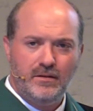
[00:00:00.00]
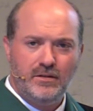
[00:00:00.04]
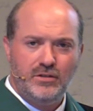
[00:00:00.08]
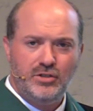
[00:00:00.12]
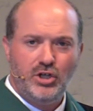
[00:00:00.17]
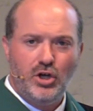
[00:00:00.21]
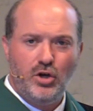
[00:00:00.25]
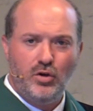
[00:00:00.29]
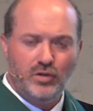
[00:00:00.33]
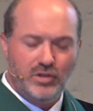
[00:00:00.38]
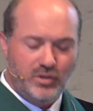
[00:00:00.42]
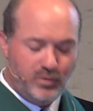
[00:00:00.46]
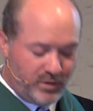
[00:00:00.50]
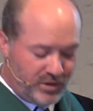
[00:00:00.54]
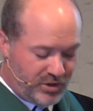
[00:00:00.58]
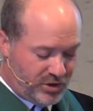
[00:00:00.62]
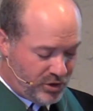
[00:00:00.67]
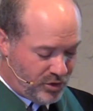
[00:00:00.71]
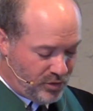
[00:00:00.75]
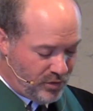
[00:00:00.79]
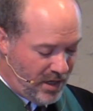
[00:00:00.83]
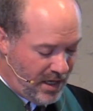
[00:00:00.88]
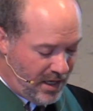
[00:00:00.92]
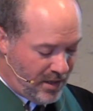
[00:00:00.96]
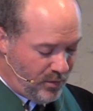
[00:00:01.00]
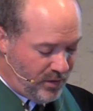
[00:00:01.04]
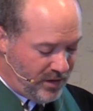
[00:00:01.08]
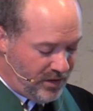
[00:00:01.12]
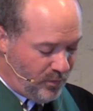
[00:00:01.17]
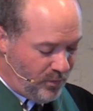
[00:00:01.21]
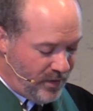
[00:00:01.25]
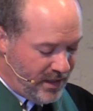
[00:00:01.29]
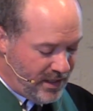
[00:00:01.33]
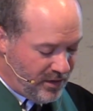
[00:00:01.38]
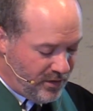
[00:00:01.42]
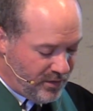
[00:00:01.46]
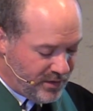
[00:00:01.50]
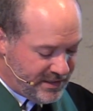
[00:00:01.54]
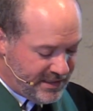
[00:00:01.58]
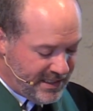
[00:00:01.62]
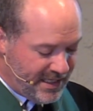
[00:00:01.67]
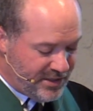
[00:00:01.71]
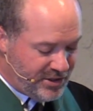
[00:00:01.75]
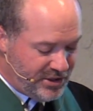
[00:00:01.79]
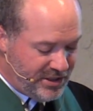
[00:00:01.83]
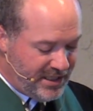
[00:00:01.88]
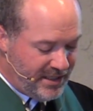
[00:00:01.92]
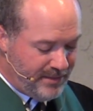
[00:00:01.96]
Jones was struck when the widow
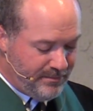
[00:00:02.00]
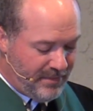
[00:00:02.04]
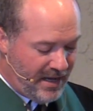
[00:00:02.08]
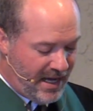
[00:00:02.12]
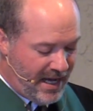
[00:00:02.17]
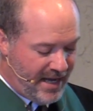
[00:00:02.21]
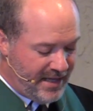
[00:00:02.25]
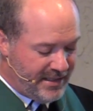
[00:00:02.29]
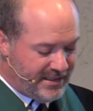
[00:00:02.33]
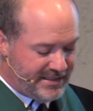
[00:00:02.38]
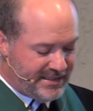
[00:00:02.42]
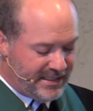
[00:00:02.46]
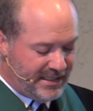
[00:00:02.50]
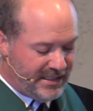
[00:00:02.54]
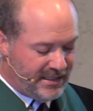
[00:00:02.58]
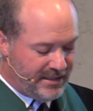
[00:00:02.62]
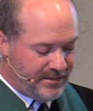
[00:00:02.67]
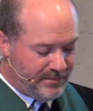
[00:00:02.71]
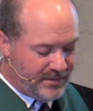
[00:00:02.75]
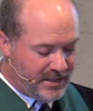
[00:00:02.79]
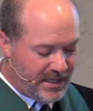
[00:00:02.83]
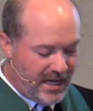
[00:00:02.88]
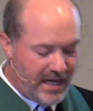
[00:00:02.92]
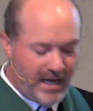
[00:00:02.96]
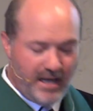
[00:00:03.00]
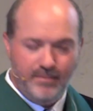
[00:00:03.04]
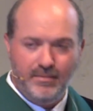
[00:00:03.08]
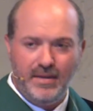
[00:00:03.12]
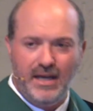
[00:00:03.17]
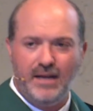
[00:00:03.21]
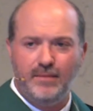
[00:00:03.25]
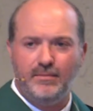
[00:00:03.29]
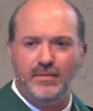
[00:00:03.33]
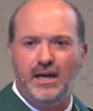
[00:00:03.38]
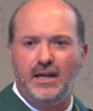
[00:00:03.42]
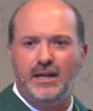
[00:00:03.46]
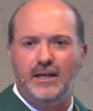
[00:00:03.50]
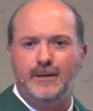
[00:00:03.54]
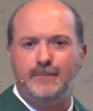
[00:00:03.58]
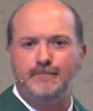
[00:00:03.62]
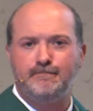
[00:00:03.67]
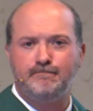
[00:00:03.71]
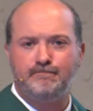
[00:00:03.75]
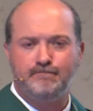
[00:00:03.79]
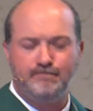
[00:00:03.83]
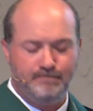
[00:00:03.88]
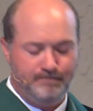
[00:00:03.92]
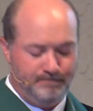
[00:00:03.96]
said she didn't mind sending the con man money.
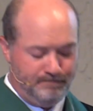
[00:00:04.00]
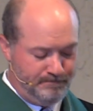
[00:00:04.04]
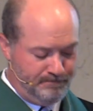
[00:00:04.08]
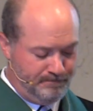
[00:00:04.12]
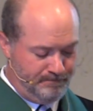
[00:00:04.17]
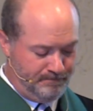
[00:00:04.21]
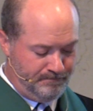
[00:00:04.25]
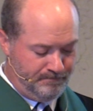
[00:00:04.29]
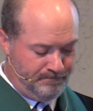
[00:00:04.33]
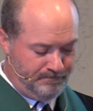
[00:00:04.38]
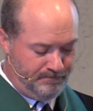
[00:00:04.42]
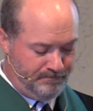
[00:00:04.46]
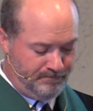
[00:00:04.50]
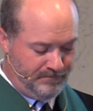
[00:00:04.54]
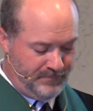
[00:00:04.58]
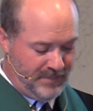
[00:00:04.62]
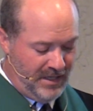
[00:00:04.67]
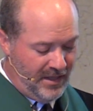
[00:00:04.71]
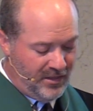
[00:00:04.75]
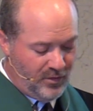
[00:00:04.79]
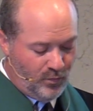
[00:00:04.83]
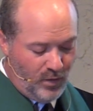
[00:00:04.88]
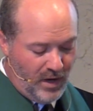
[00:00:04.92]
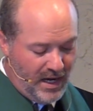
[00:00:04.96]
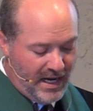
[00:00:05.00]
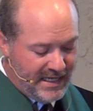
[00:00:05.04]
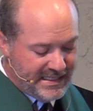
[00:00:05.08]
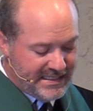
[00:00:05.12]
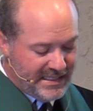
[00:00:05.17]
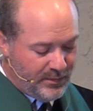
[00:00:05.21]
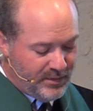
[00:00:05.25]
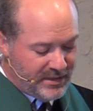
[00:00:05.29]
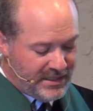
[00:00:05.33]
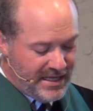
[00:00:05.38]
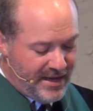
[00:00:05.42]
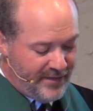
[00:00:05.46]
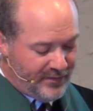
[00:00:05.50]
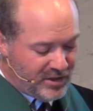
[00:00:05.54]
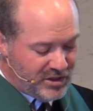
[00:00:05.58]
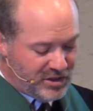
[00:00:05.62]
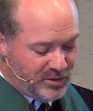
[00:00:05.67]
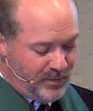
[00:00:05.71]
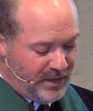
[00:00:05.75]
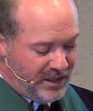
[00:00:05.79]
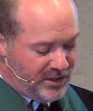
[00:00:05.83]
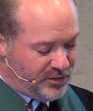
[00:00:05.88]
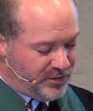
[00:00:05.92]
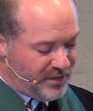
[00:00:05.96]
Otherwise, I would never
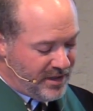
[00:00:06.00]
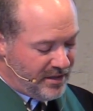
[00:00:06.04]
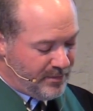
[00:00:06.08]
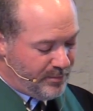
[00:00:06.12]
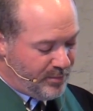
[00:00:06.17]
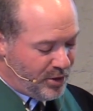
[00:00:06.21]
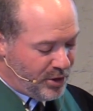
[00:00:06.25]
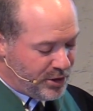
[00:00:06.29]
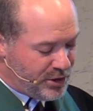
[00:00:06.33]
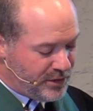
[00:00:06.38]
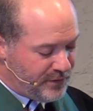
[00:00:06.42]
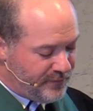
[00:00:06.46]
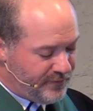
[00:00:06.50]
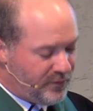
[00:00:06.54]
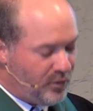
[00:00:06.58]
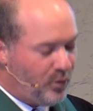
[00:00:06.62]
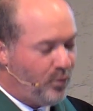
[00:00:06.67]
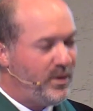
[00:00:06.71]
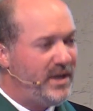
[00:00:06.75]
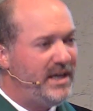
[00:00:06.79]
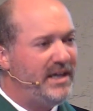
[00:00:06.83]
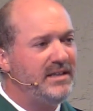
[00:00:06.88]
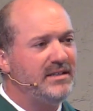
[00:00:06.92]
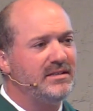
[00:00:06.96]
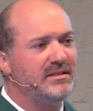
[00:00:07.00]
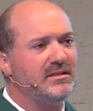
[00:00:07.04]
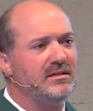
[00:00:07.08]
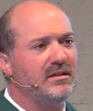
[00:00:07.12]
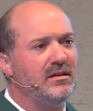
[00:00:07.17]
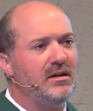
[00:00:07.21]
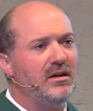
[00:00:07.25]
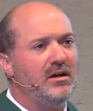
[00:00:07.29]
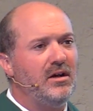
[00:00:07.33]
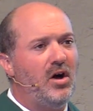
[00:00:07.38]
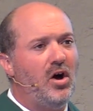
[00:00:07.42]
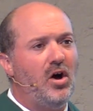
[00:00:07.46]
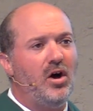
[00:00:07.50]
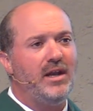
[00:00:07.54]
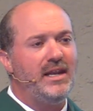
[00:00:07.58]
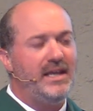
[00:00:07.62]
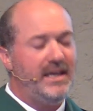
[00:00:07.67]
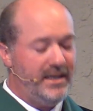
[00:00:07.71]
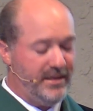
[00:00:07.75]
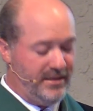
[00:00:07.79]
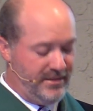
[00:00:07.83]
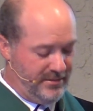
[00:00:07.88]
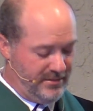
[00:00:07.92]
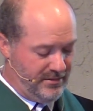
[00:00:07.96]
speak to another person for weeks on
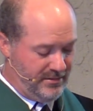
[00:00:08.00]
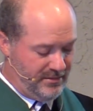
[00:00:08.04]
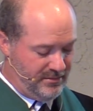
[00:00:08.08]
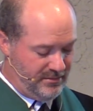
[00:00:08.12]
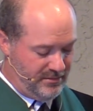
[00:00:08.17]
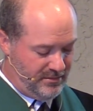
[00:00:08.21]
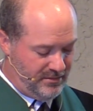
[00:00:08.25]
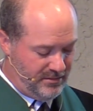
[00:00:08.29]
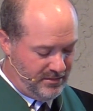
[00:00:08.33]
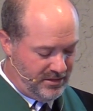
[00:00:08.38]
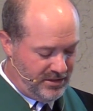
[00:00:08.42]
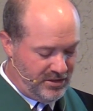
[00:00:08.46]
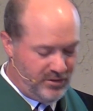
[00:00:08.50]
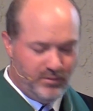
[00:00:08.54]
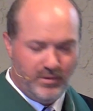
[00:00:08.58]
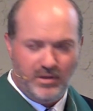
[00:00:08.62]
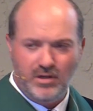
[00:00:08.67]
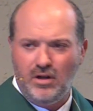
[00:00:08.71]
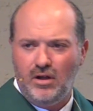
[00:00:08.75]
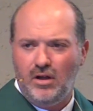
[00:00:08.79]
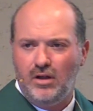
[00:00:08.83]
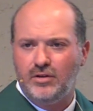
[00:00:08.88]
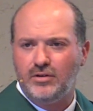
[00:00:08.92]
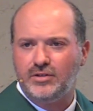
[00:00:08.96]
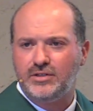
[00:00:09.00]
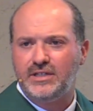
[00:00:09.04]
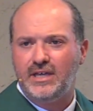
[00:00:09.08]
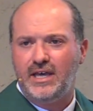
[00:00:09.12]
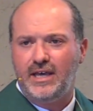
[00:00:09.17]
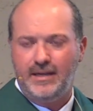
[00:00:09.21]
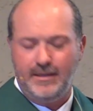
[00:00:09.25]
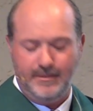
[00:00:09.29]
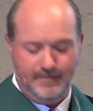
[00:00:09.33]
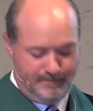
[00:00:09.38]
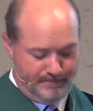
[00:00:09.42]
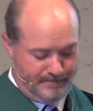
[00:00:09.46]
end, she recalled her saying.